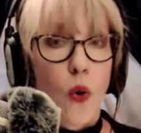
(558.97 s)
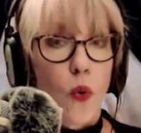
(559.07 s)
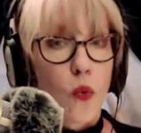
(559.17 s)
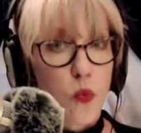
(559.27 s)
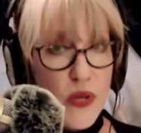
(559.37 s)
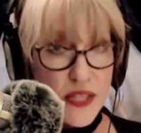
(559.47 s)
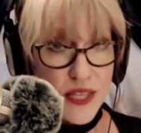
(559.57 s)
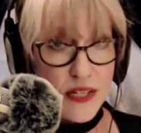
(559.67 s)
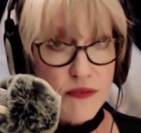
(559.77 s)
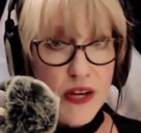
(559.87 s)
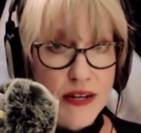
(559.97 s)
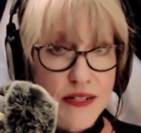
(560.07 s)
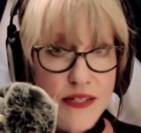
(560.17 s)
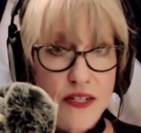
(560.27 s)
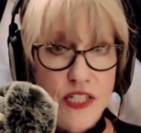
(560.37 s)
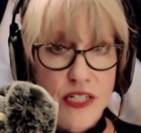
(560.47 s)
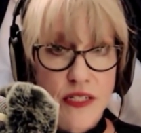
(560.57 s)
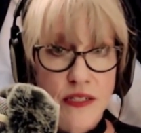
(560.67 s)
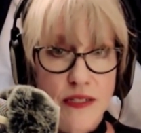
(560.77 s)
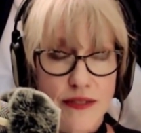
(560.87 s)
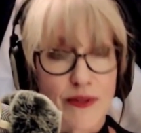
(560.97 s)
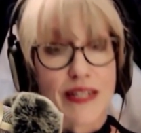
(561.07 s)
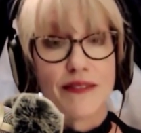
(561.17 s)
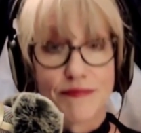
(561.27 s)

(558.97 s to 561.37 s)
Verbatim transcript: We think of condescension, well,